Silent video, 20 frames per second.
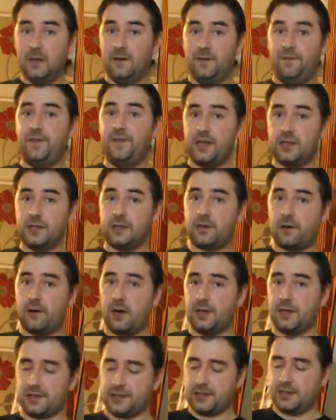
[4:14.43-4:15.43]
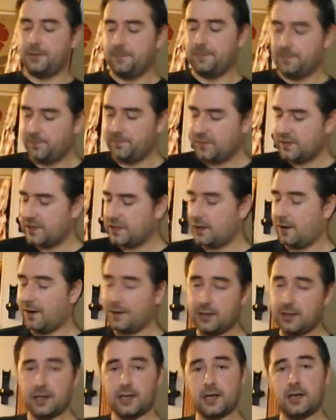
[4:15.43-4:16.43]
fingers crossed. So I'm
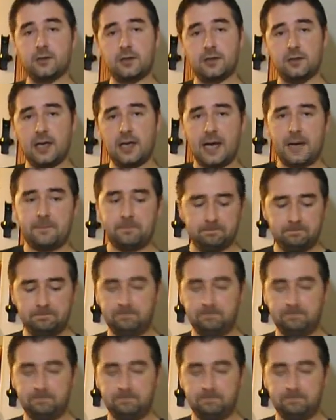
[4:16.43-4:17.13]
going to go do that.